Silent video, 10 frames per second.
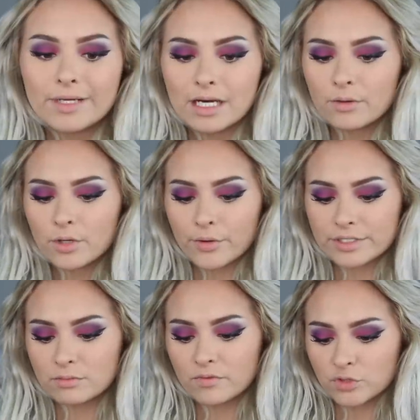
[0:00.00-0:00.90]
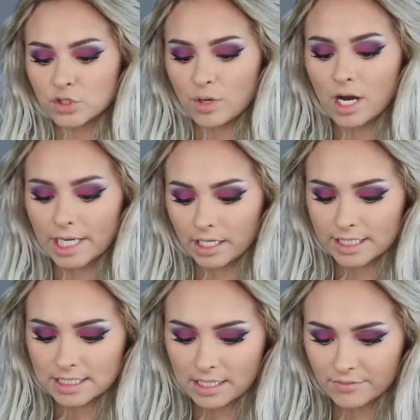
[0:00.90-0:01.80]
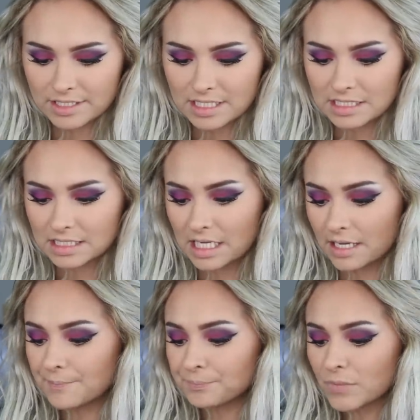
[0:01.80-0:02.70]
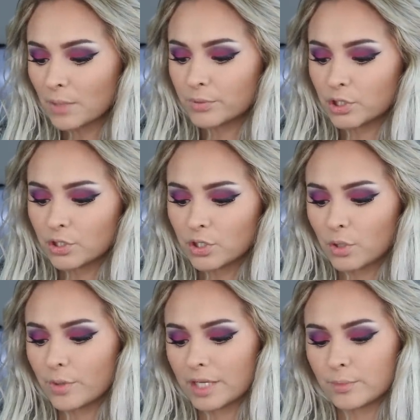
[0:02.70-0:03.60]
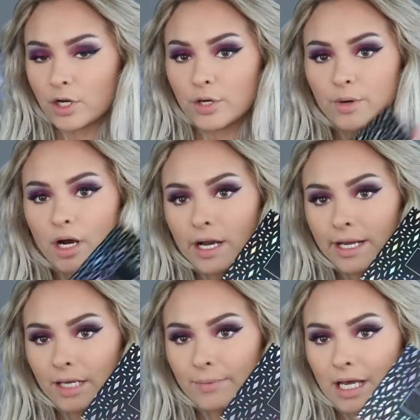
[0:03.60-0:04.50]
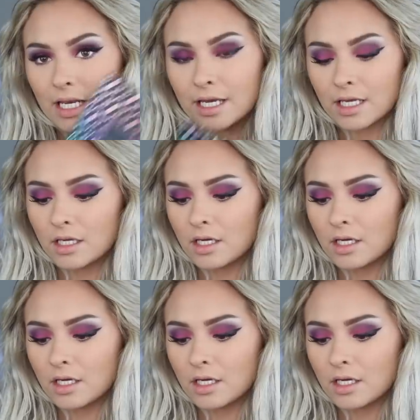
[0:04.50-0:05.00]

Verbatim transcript: We're now going to move on to highlight. Now this is the Pure Quick Pro highlight palette.